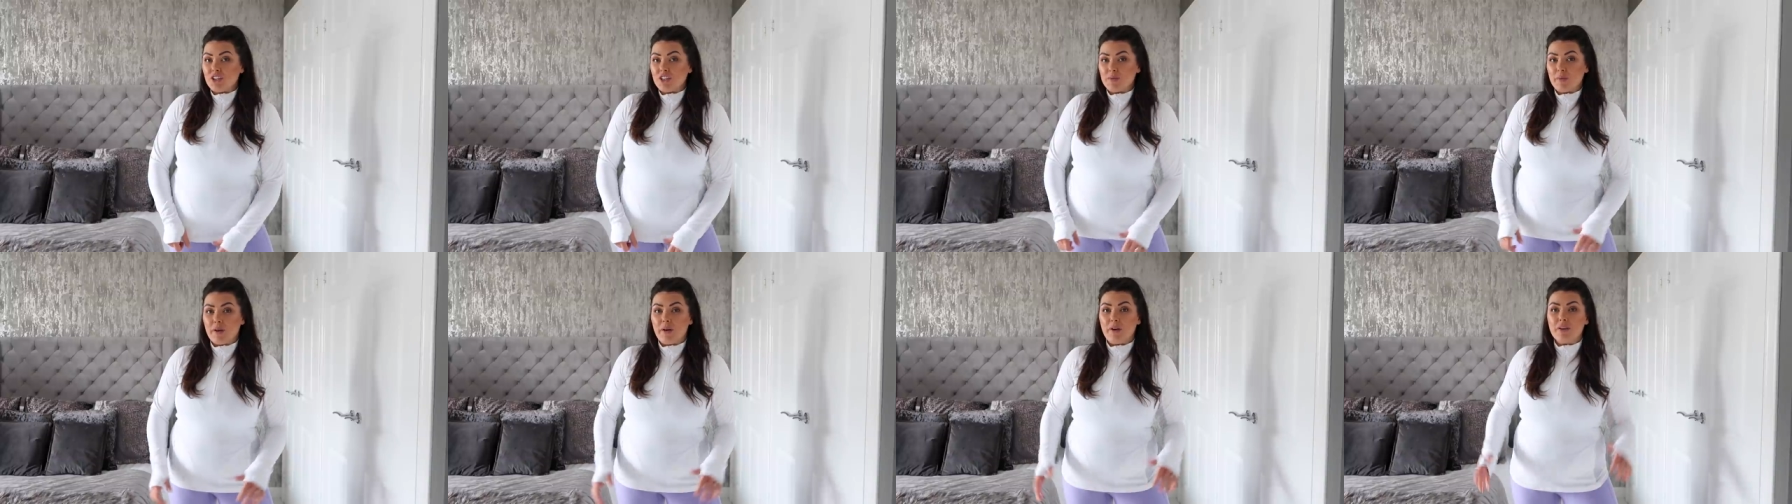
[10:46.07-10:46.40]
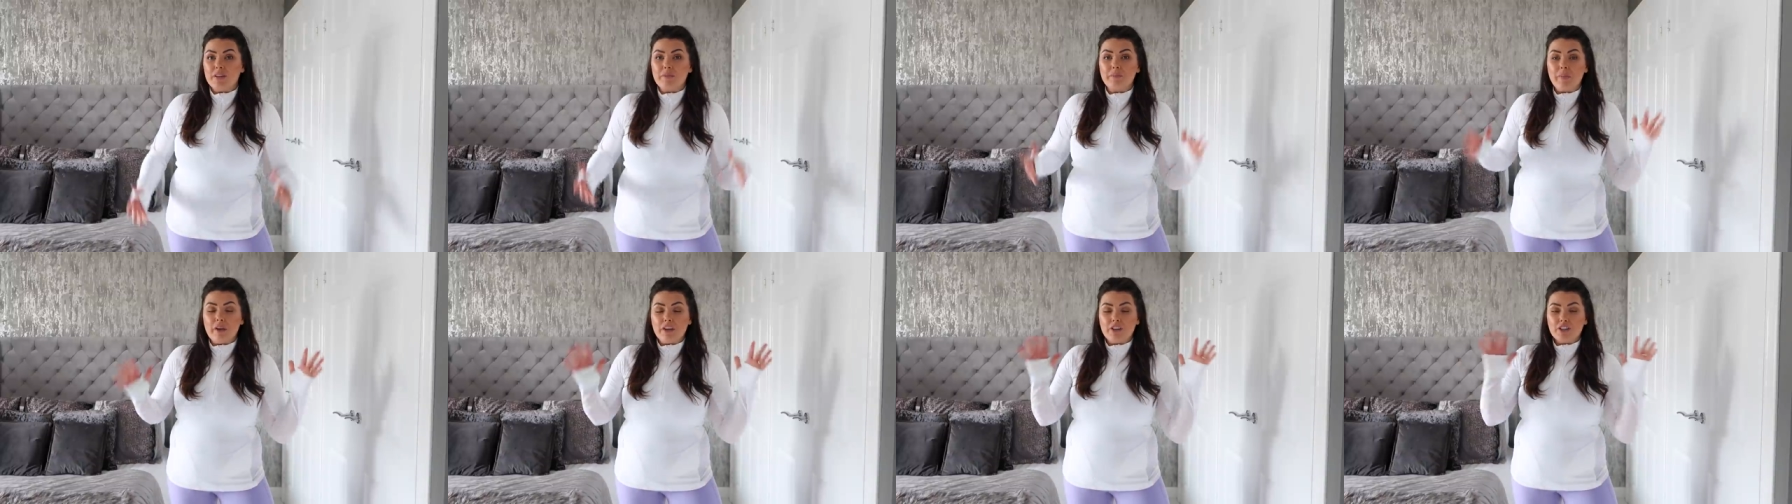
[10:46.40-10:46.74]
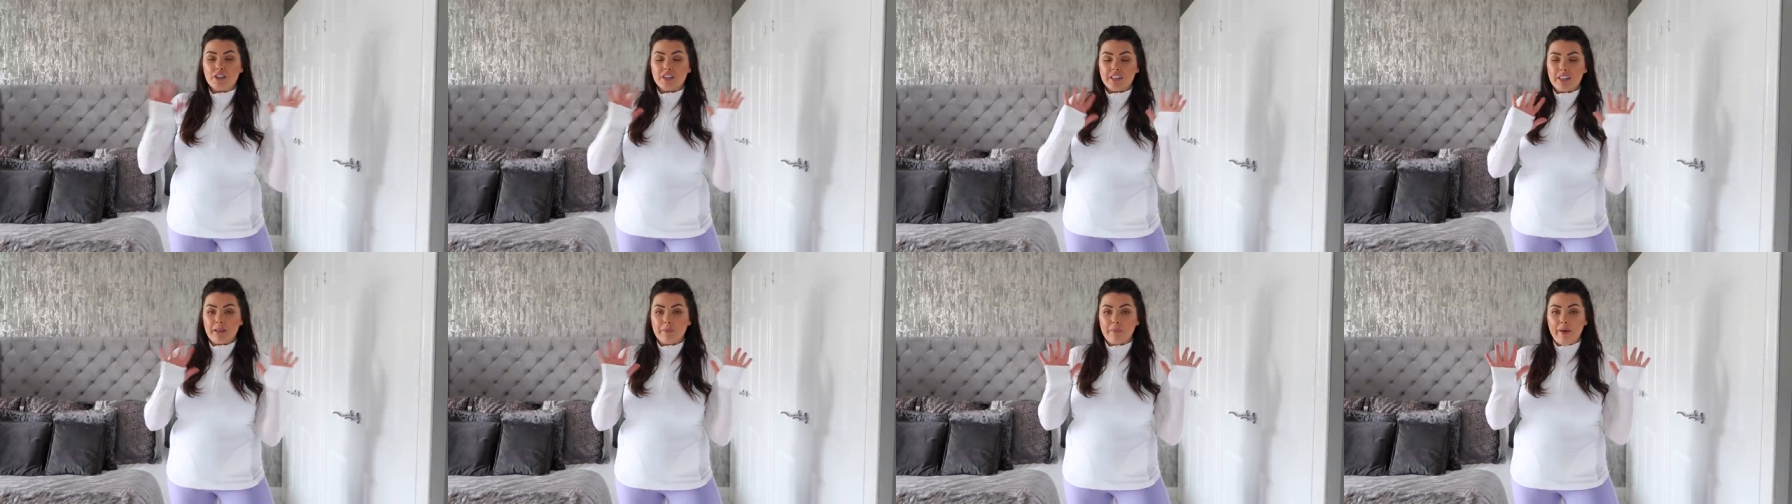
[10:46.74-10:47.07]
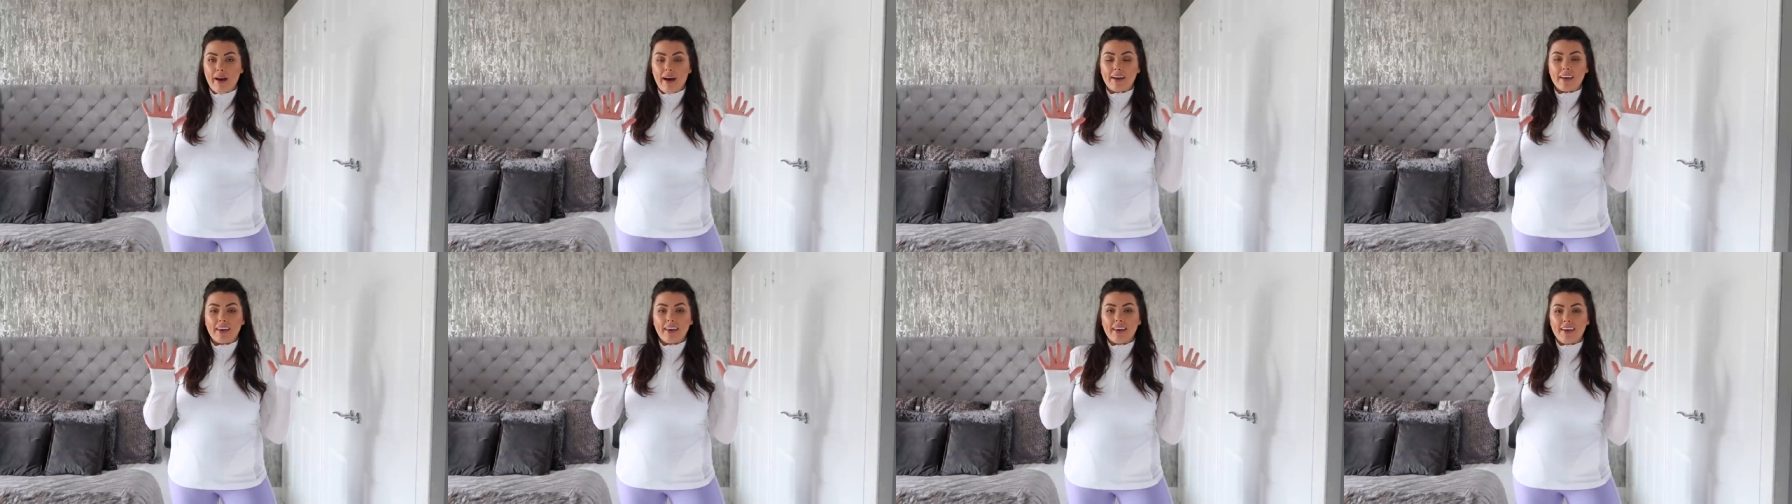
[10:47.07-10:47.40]
as well, especially in the
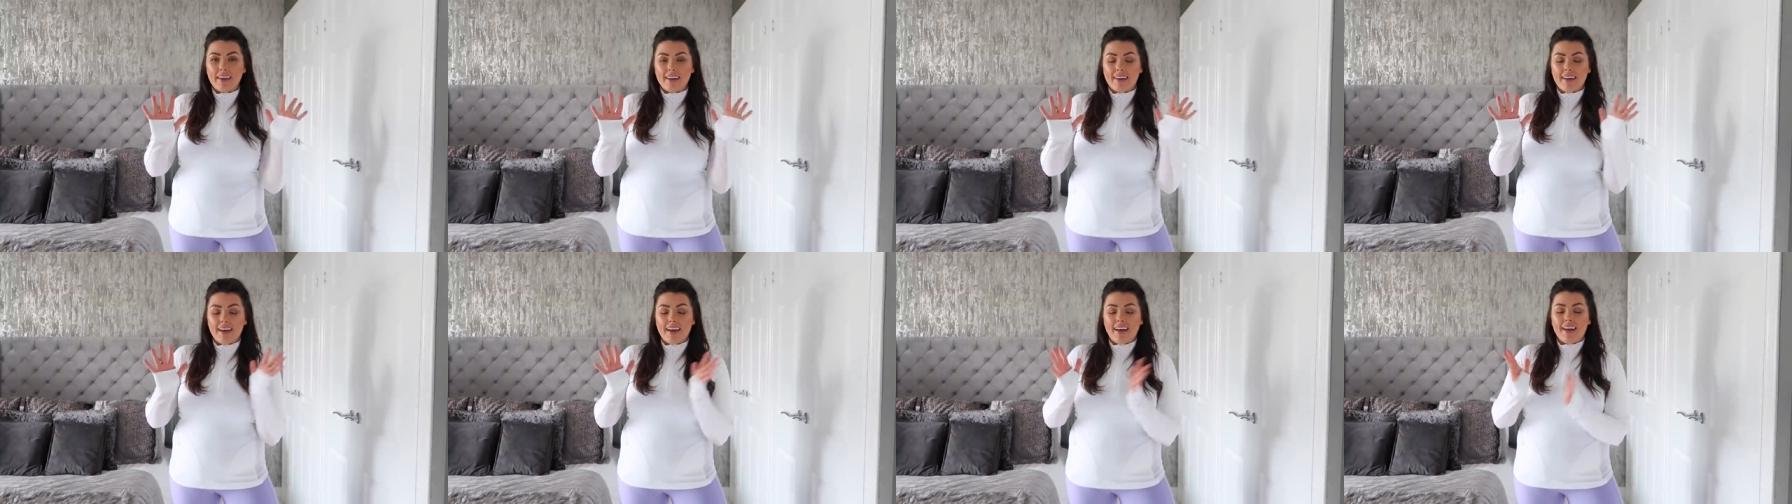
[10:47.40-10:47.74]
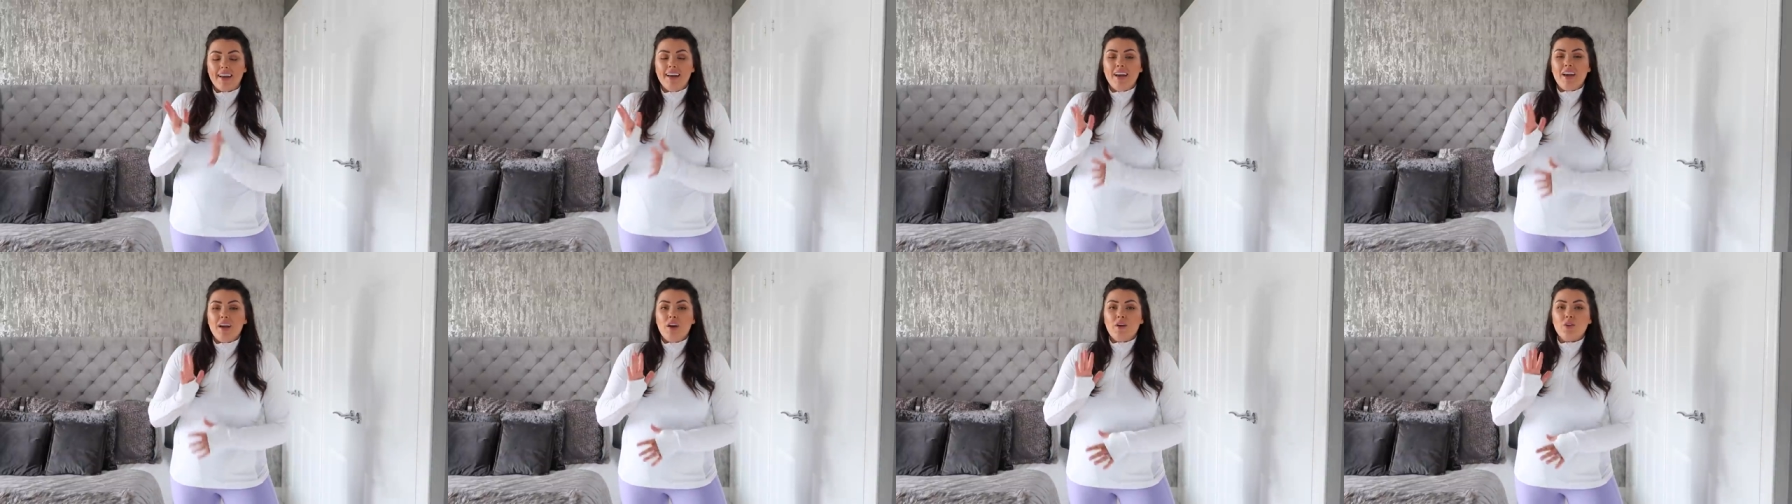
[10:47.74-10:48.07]
back area.